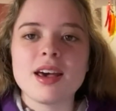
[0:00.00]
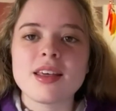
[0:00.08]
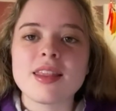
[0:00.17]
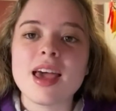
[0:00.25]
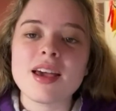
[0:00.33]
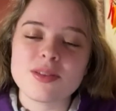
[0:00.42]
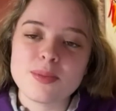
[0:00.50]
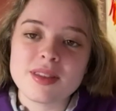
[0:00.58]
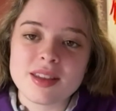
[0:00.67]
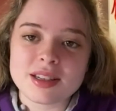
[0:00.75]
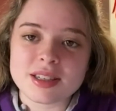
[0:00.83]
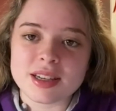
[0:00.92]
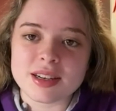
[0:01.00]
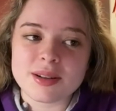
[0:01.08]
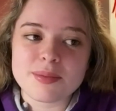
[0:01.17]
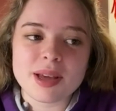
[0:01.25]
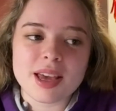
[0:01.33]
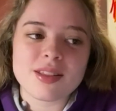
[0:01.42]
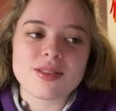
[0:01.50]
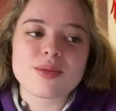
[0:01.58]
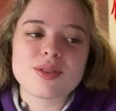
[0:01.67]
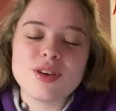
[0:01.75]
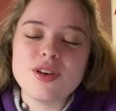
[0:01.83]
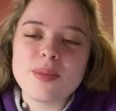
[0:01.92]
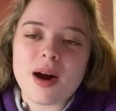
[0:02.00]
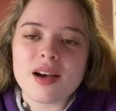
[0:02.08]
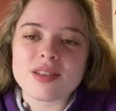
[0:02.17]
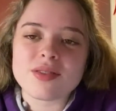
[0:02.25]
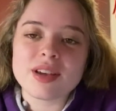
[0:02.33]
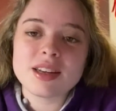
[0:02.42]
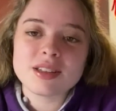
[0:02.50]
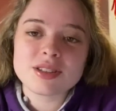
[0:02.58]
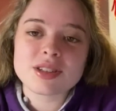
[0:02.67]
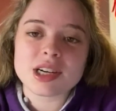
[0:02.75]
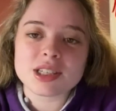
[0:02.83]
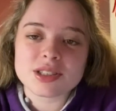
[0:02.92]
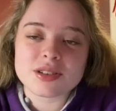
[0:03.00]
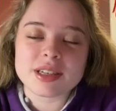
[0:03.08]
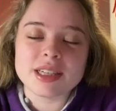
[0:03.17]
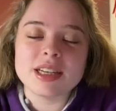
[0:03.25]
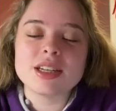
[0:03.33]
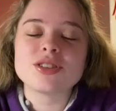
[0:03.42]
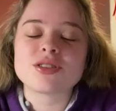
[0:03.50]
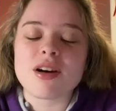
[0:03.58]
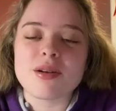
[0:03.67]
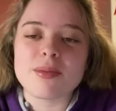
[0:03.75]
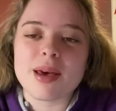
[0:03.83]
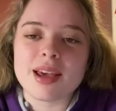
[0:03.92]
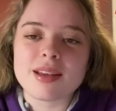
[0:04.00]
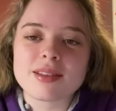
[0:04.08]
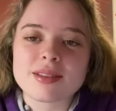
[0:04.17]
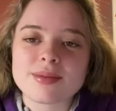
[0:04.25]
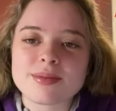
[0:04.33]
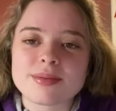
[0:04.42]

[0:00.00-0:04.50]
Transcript: The exposition begins with 2 bars of introductory drone bass.